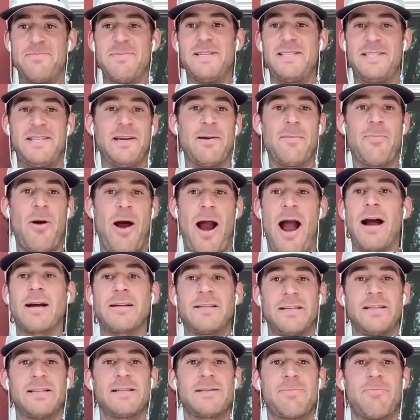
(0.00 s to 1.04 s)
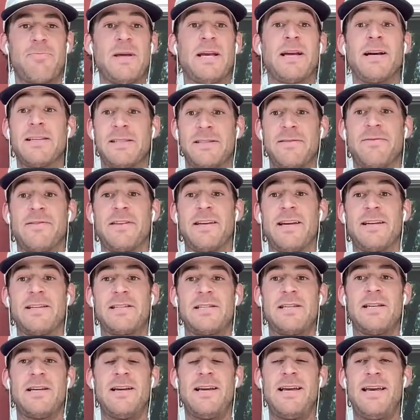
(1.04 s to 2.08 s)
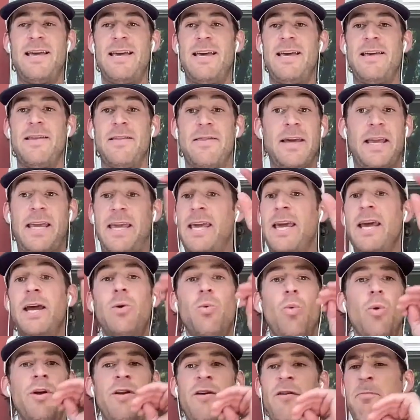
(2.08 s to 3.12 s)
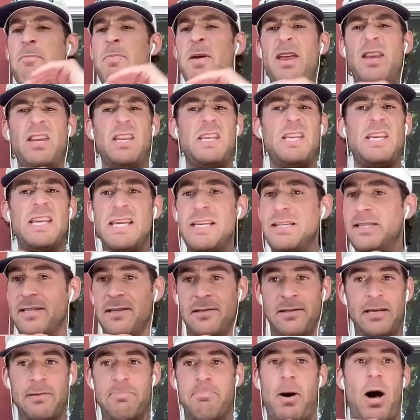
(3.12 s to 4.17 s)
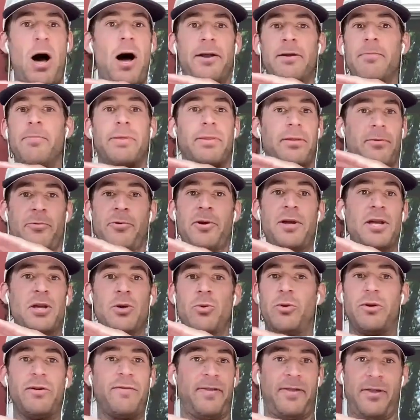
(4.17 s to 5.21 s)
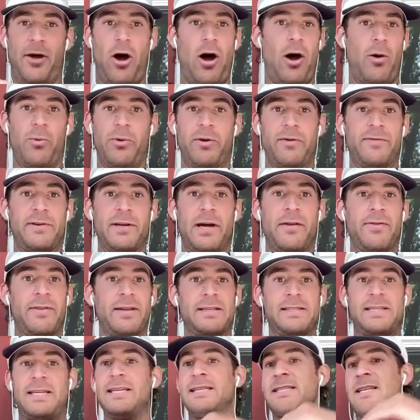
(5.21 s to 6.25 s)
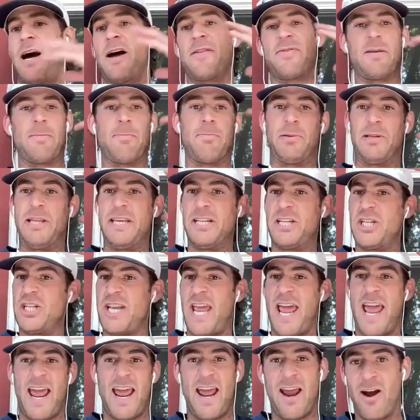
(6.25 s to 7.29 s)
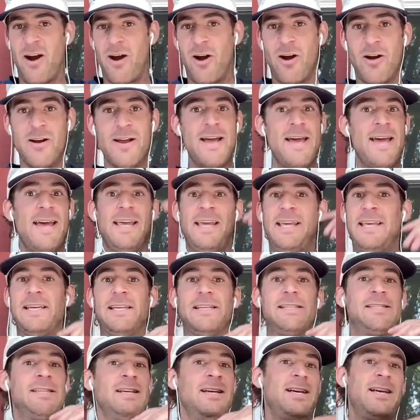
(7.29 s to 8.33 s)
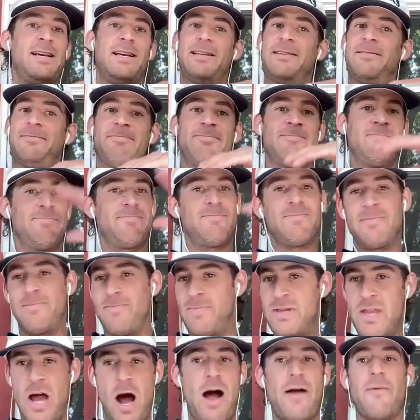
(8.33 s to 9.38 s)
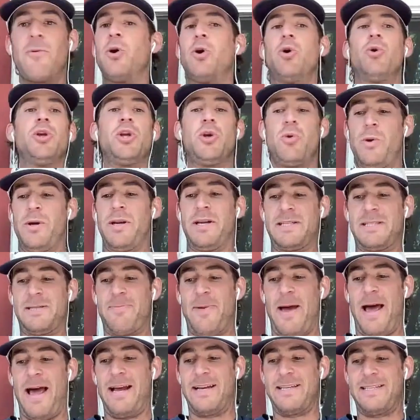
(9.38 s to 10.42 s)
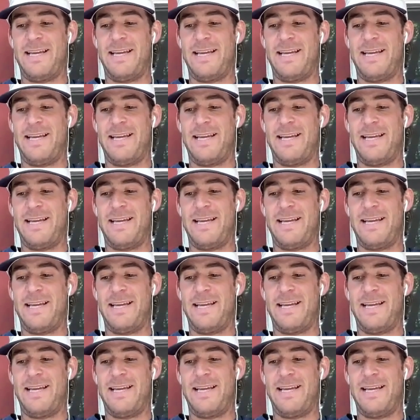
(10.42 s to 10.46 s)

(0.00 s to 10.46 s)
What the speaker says: missing practice because of this, the kid would have been easily bottom 3. You would have thought would have done this. He's got the bleached hair. He's not who you would expect.